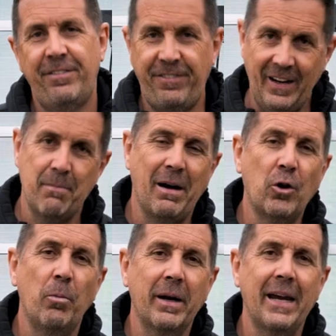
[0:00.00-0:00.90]
fill it
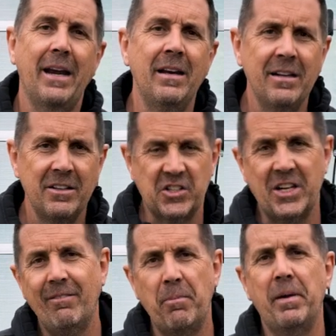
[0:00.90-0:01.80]
back up again,
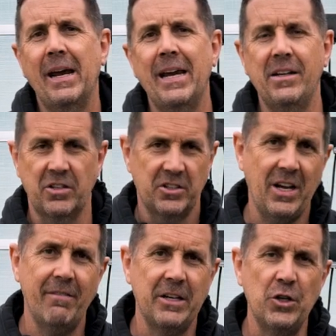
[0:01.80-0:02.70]
set the pH,
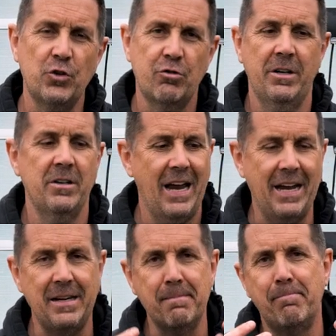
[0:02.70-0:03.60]
set the nutrient,
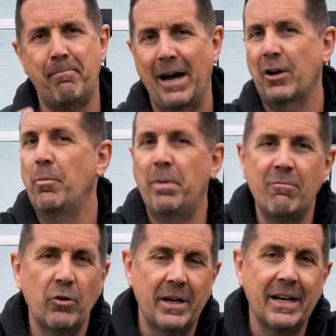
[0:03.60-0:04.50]
and you're back up
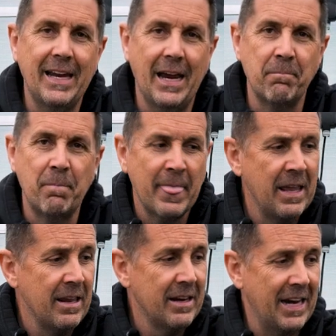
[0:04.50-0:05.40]
and running again.
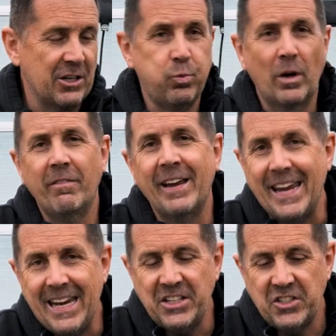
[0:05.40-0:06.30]
It's one of the
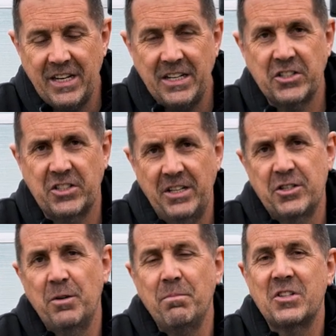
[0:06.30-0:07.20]
easiest
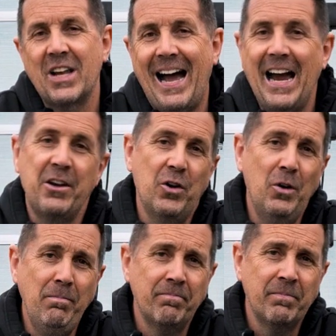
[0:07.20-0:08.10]
systems I
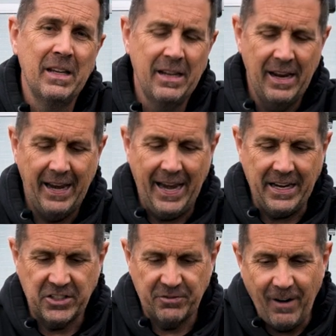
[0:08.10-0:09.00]
know.
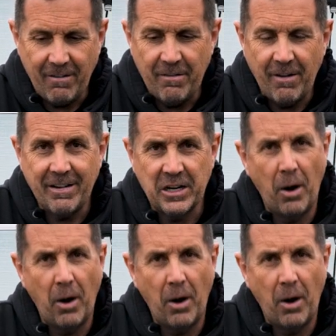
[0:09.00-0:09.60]
It's very, very